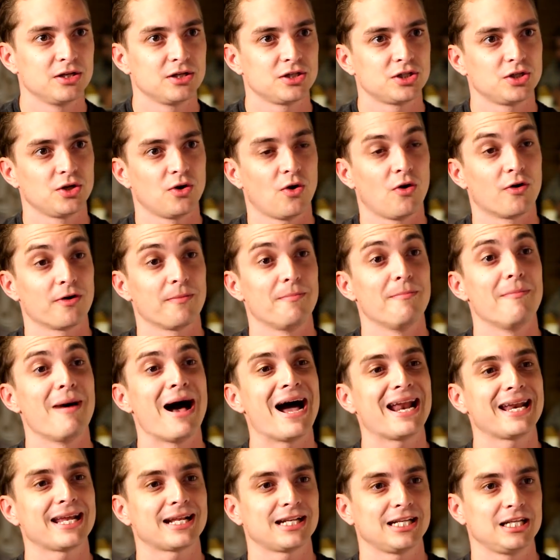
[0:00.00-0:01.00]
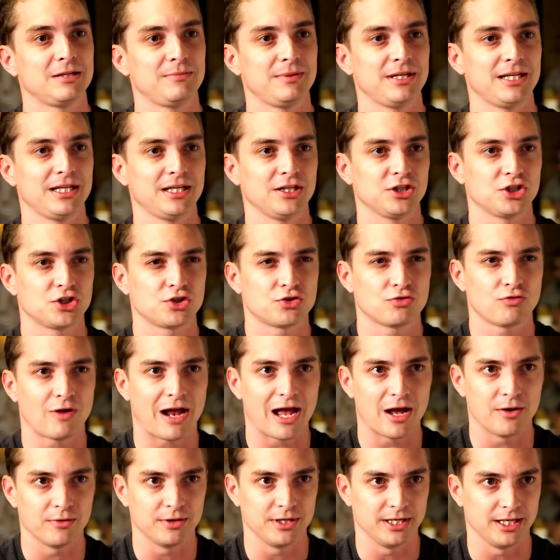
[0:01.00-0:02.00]
should automatically be
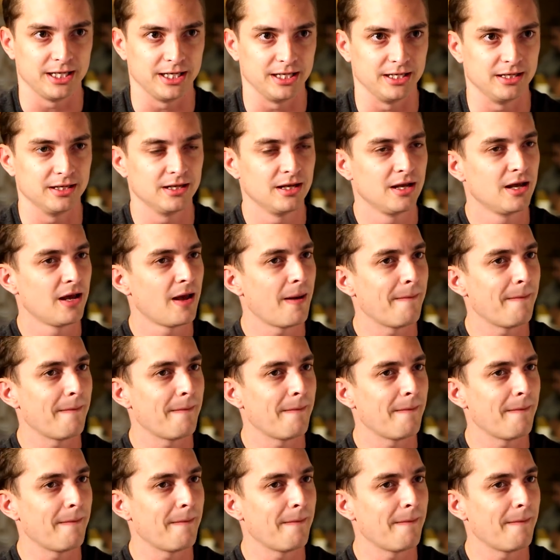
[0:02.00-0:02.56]
shrouded,